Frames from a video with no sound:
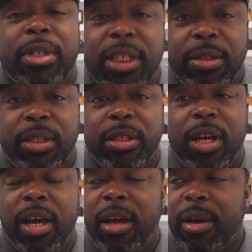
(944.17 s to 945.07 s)
please
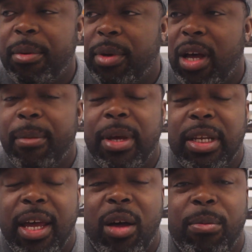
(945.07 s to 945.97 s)

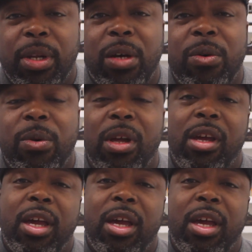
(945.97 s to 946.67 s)
comment down below,